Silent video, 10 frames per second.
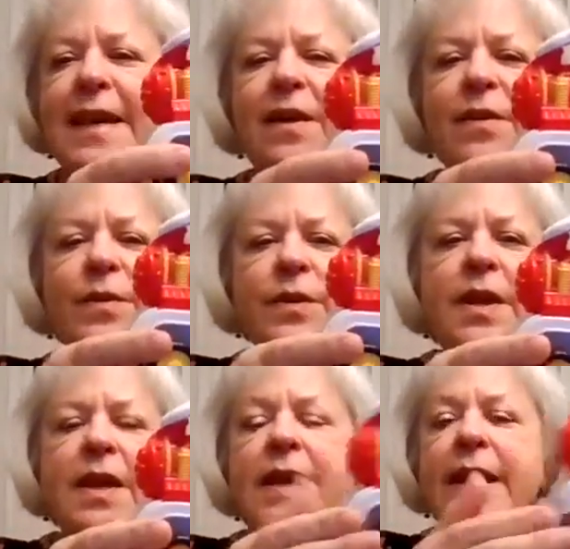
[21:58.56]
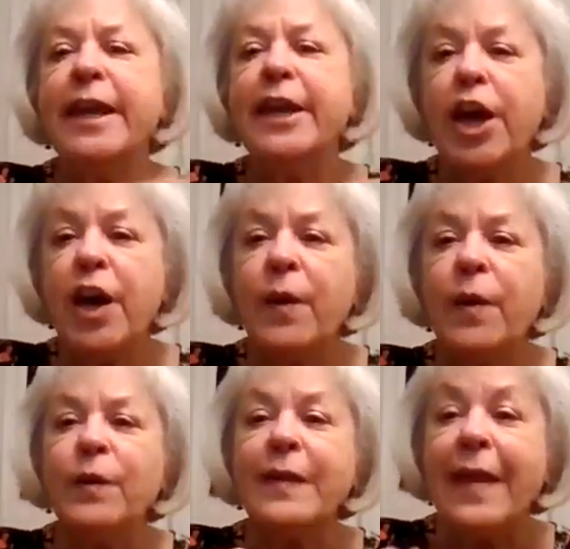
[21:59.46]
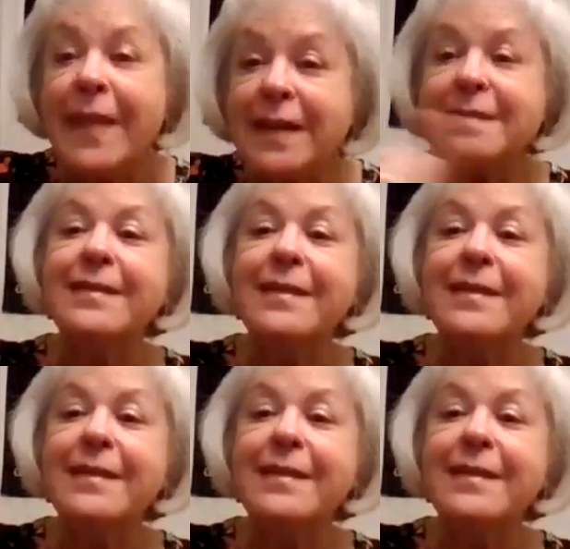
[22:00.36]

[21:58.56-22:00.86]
down, it goes and then it